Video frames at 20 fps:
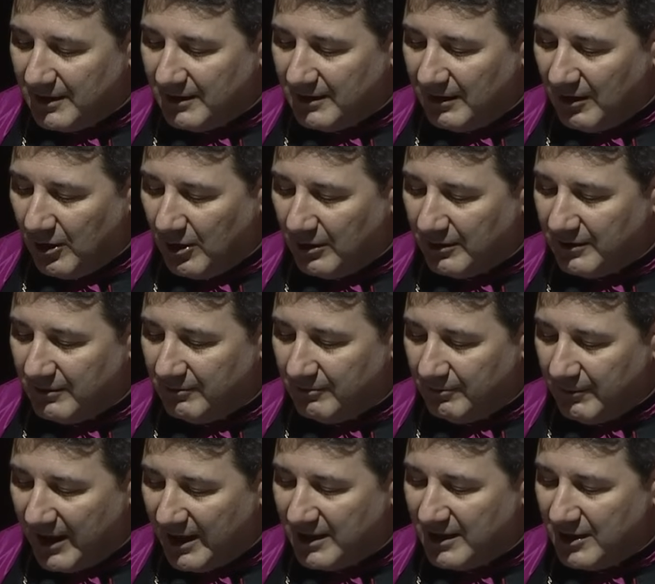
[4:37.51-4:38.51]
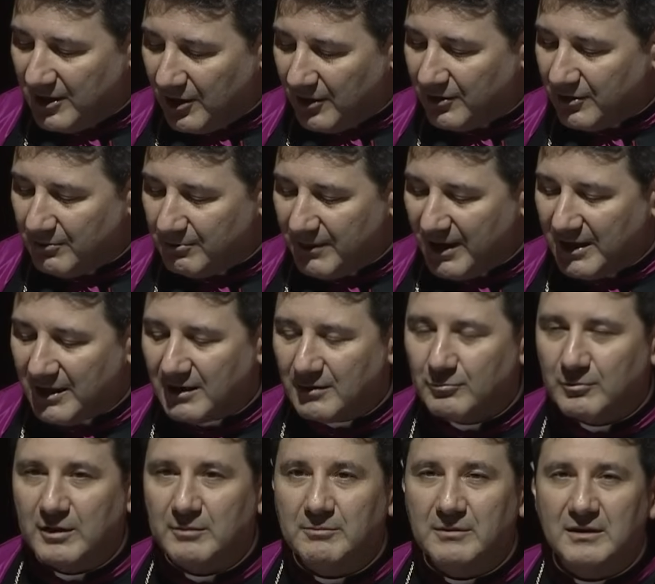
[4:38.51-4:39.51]
all the many other men and
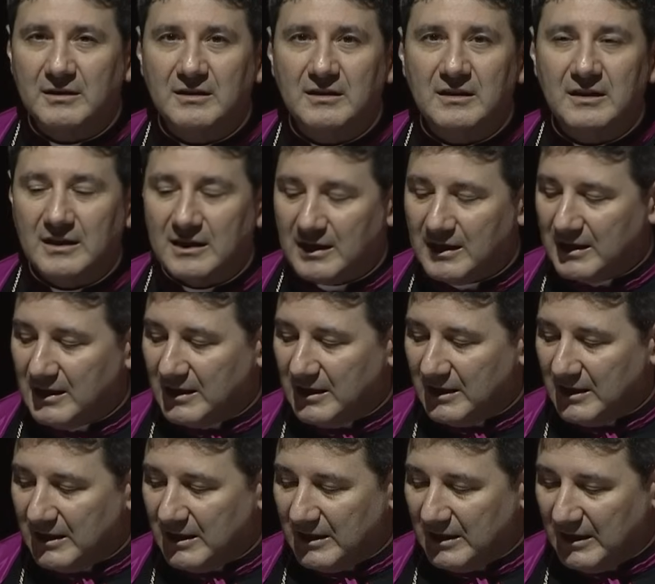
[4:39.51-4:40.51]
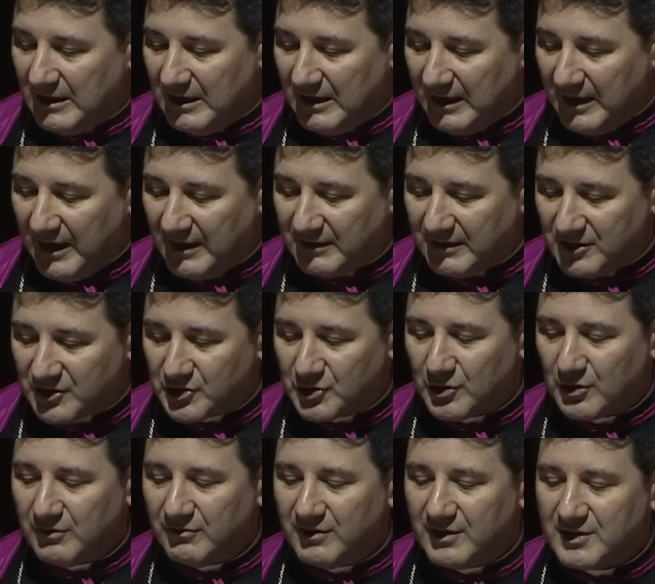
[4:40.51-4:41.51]
women at the
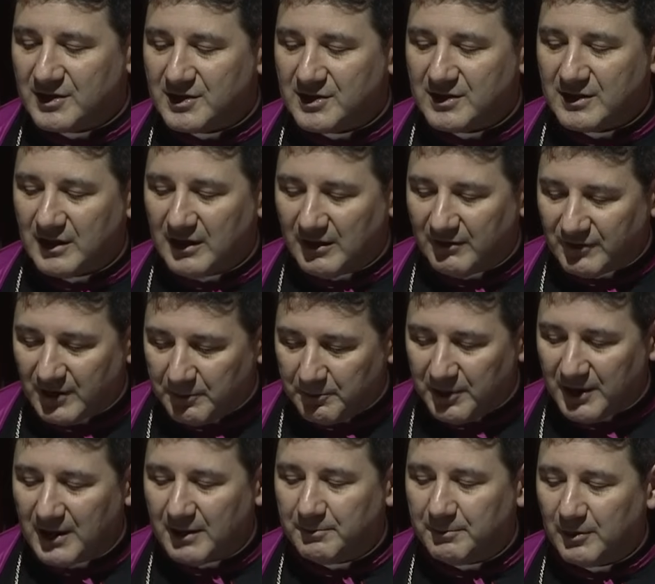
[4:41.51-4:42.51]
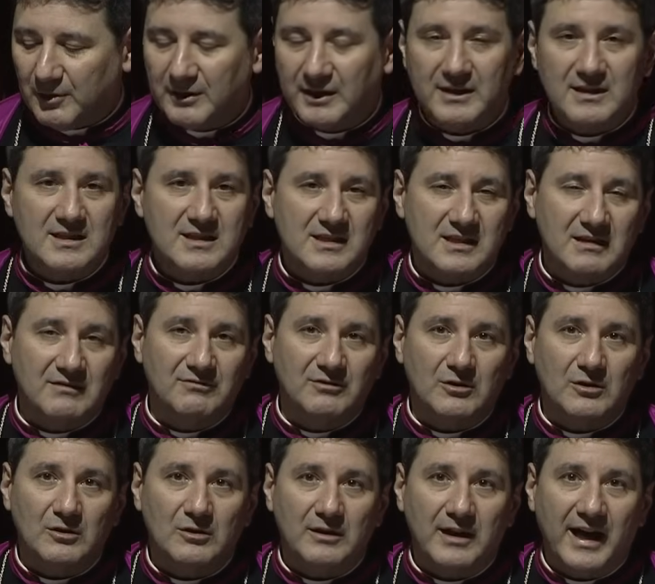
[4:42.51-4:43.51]
service of the people in
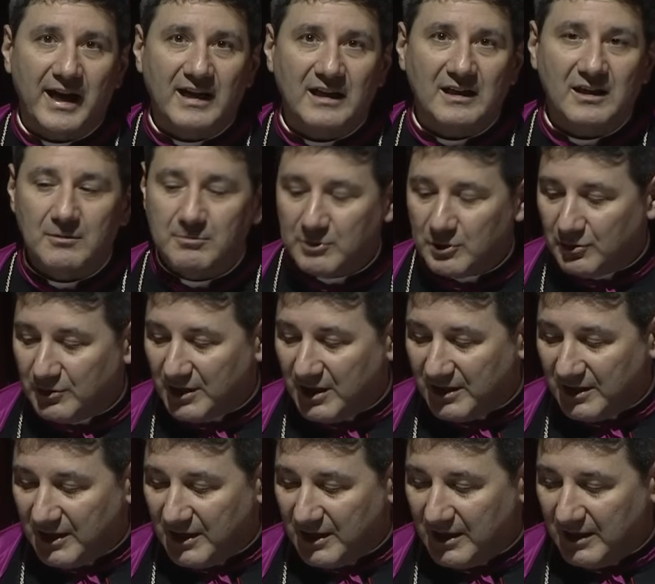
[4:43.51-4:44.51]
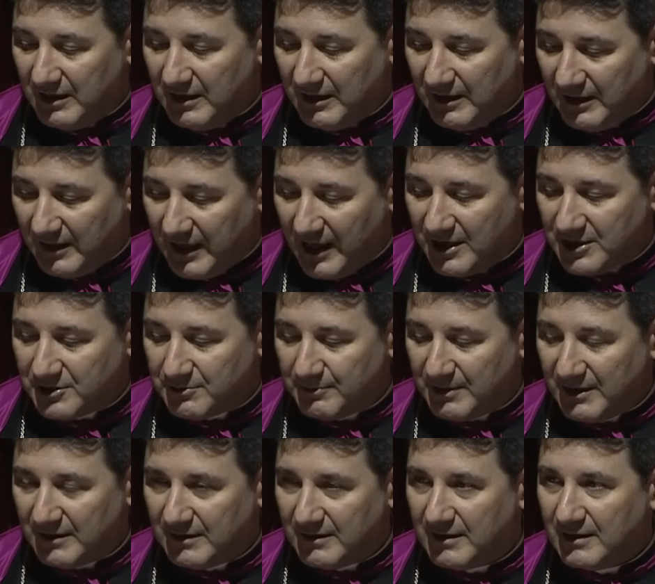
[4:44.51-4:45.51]
civil and community
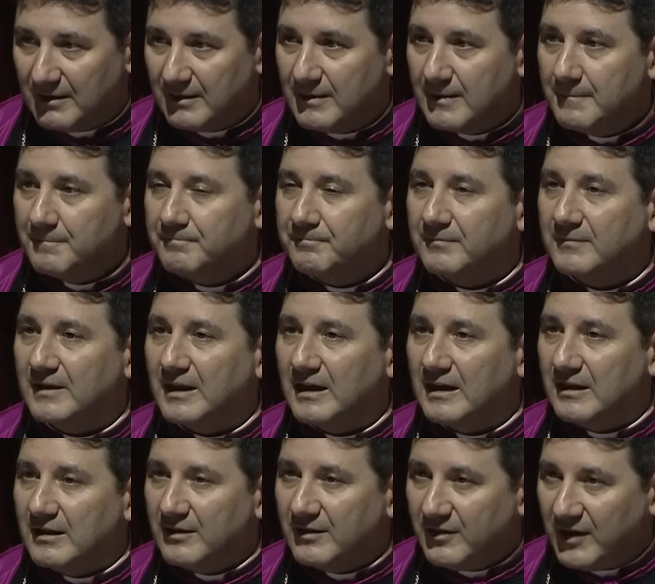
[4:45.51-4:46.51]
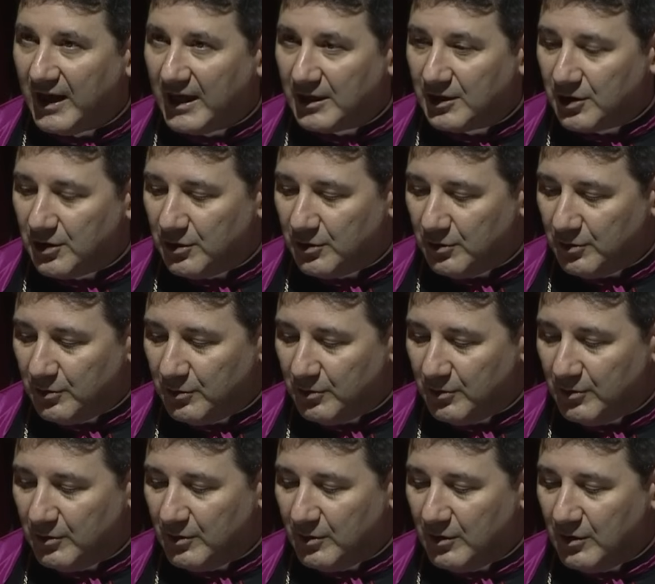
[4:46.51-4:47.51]
engagement. Thank you
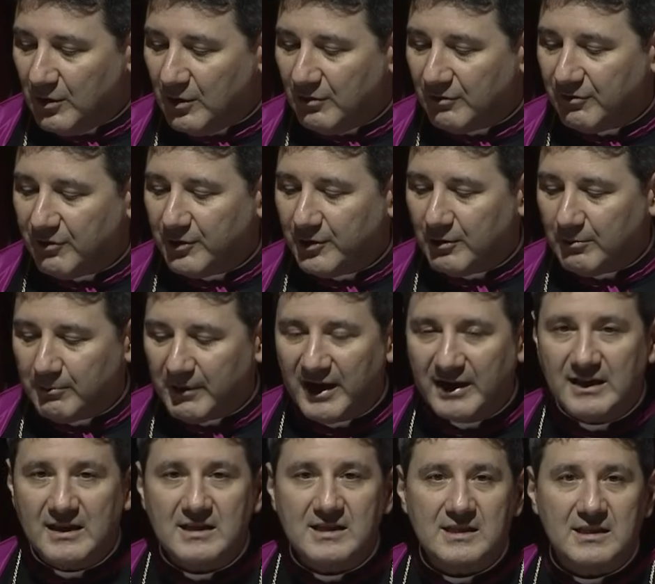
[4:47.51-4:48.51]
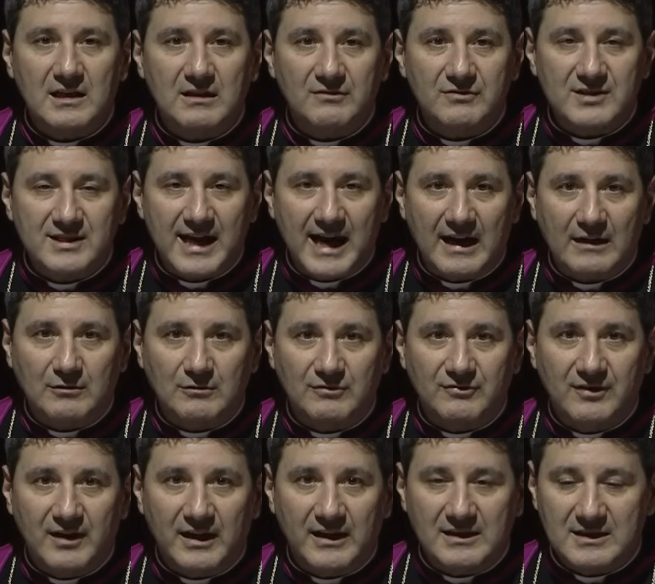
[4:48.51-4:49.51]
for your many
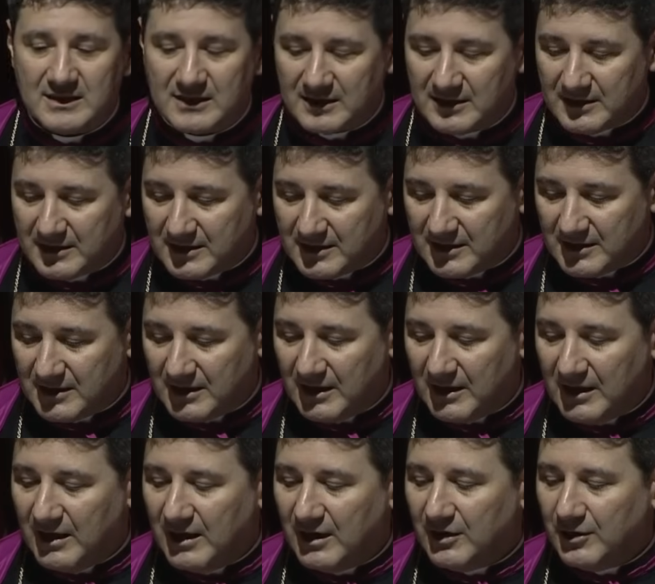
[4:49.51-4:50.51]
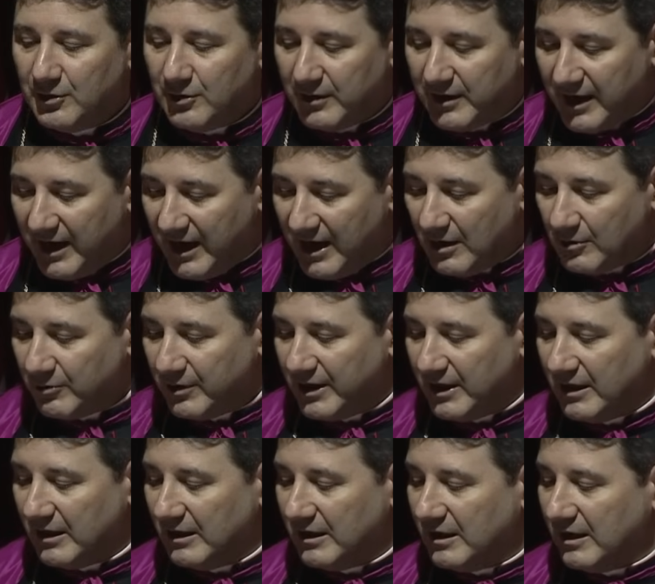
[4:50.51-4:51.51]
self-sacrifices, your
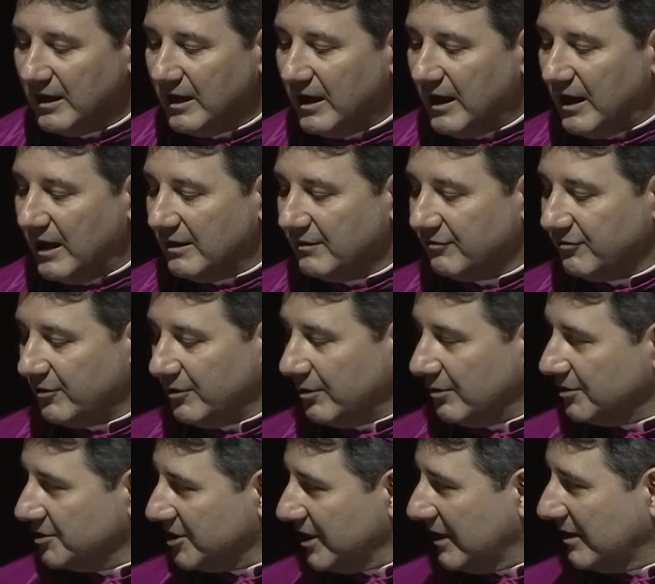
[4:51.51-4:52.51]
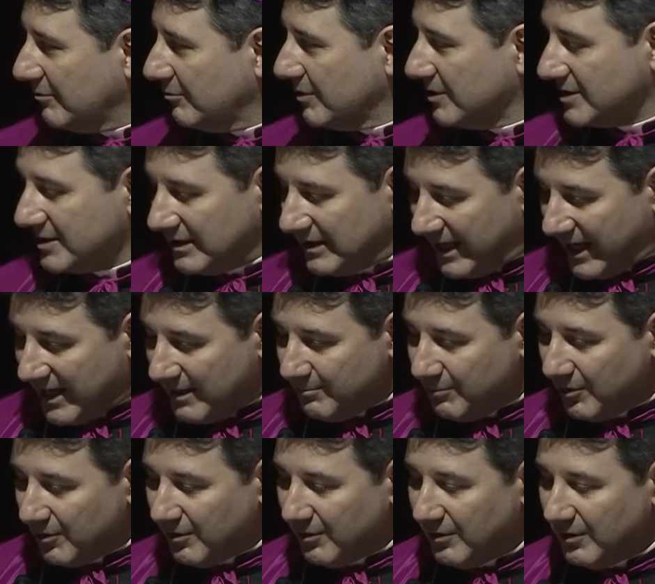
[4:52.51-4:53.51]
caring, and for your generous
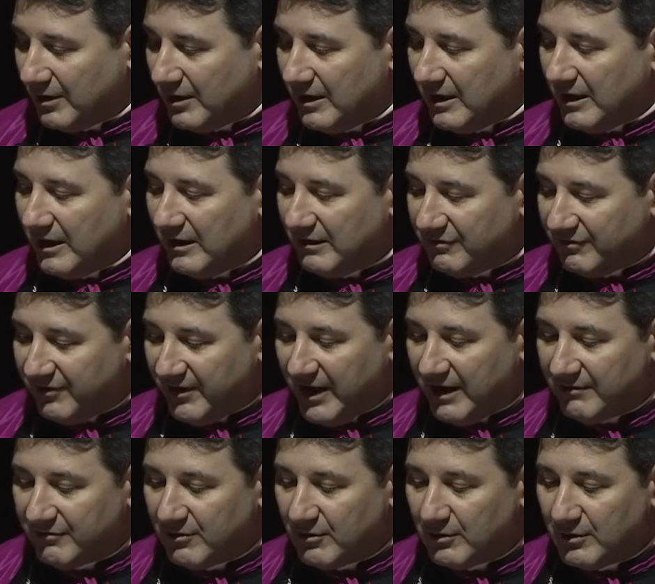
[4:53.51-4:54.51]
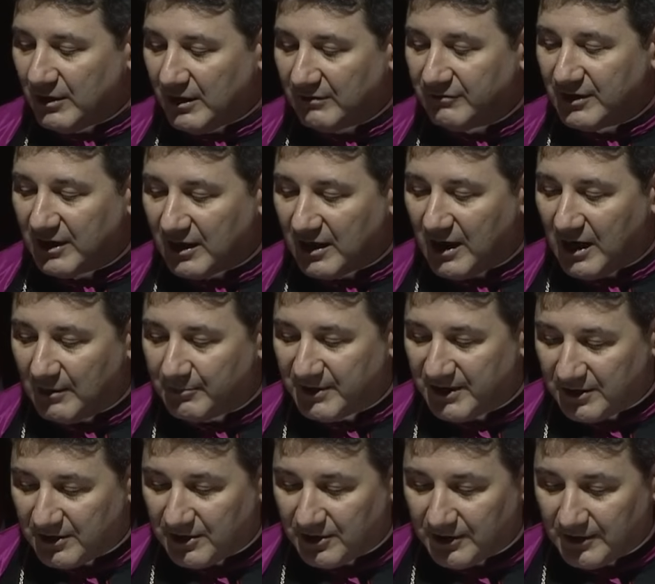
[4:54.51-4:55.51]
labor in favor of the
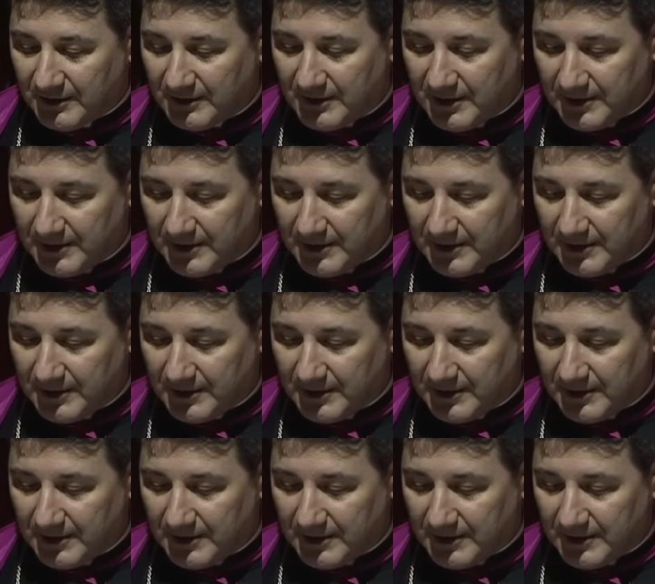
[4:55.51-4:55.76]
common good.